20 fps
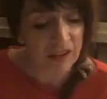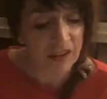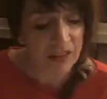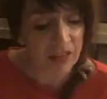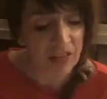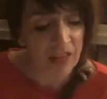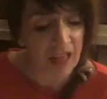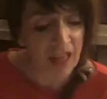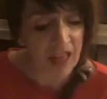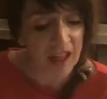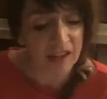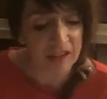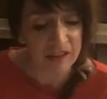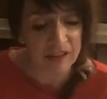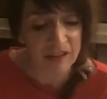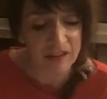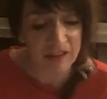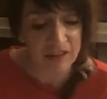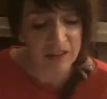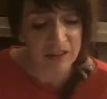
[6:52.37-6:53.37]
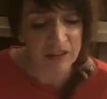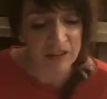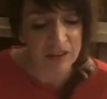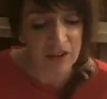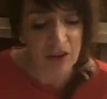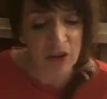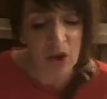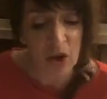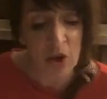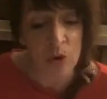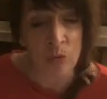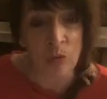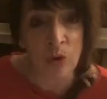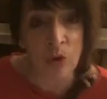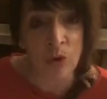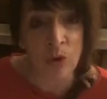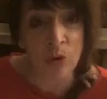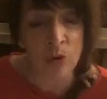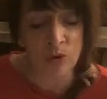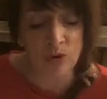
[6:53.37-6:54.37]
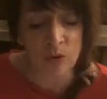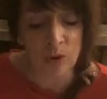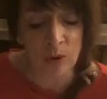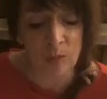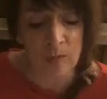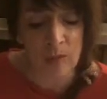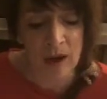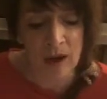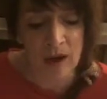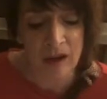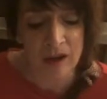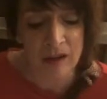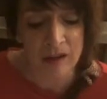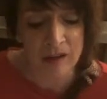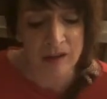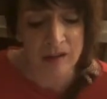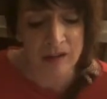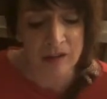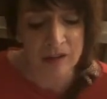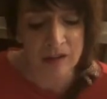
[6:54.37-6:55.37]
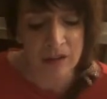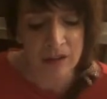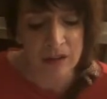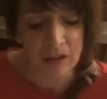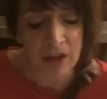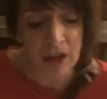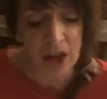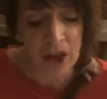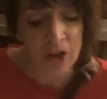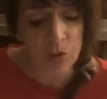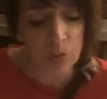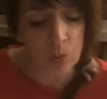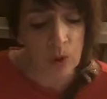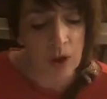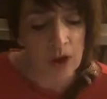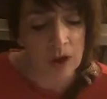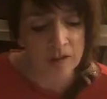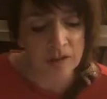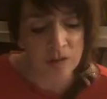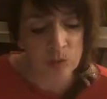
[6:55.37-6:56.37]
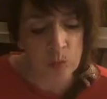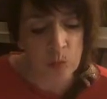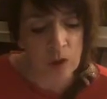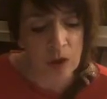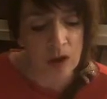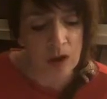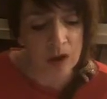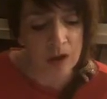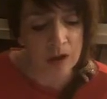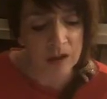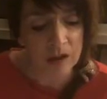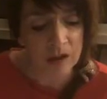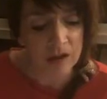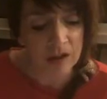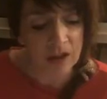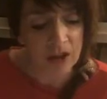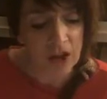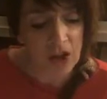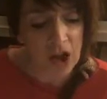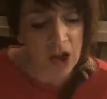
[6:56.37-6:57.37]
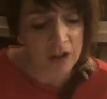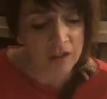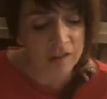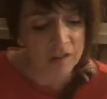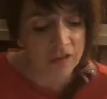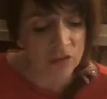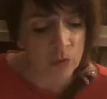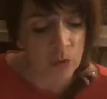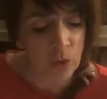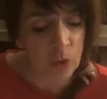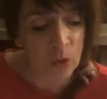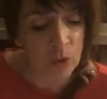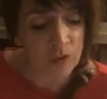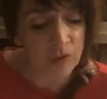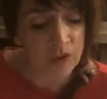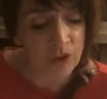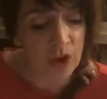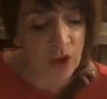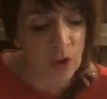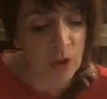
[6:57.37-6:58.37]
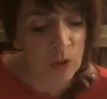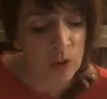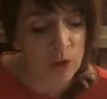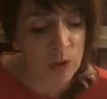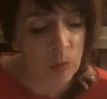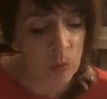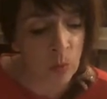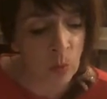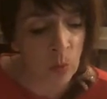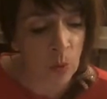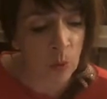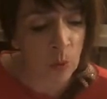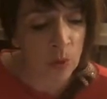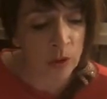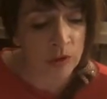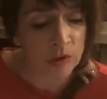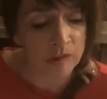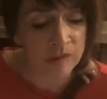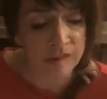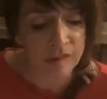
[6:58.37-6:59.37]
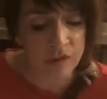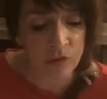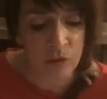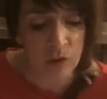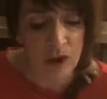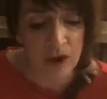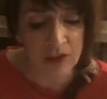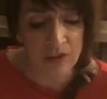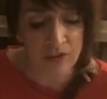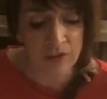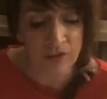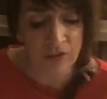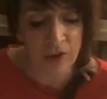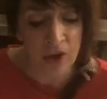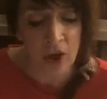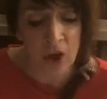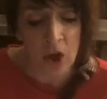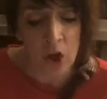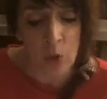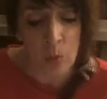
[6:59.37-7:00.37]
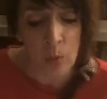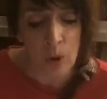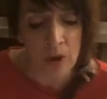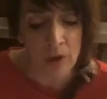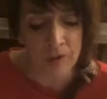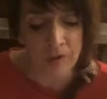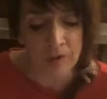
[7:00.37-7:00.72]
Then arose Omar, and worked to work, and strove in holy war and strife, whereof